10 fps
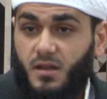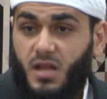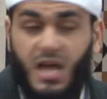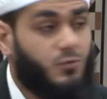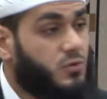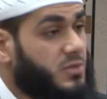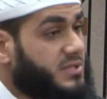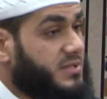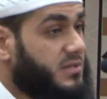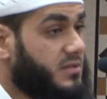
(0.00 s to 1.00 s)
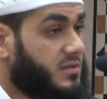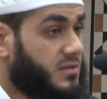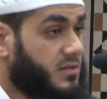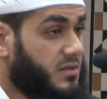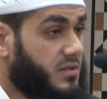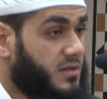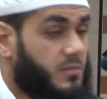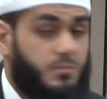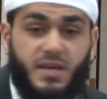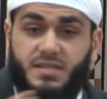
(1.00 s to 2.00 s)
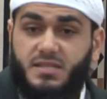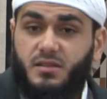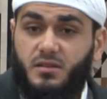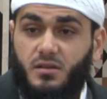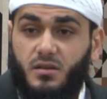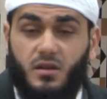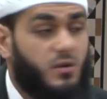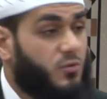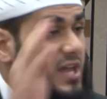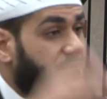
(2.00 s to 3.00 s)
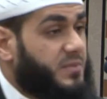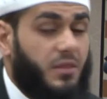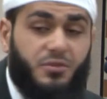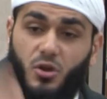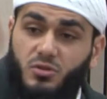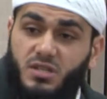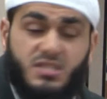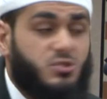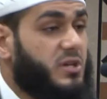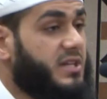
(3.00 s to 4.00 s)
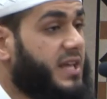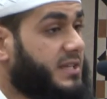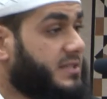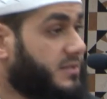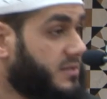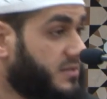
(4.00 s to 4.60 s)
A woman beaten, raped and thrown in the street naked.